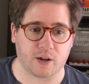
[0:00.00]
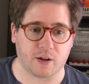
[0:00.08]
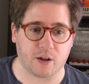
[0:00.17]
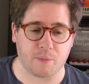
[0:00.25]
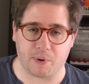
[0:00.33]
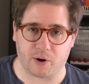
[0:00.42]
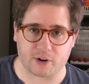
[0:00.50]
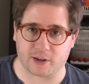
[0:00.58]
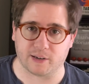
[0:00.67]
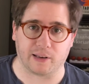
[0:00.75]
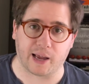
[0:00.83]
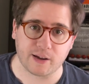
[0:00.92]

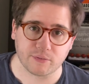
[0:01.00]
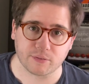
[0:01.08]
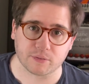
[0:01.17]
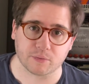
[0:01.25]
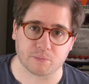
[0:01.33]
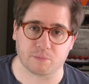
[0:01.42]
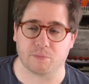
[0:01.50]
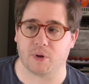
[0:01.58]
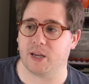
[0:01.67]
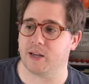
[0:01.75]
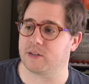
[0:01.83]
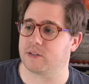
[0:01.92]
American life.
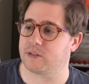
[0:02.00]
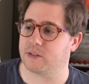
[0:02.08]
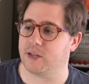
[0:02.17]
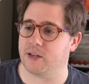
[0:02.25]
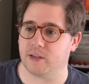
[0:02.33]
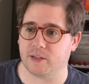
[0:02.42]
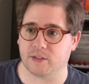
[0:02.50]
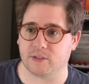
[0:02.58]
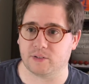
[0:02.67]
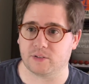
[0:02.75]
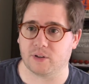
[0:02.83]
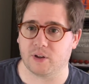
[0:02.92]
It is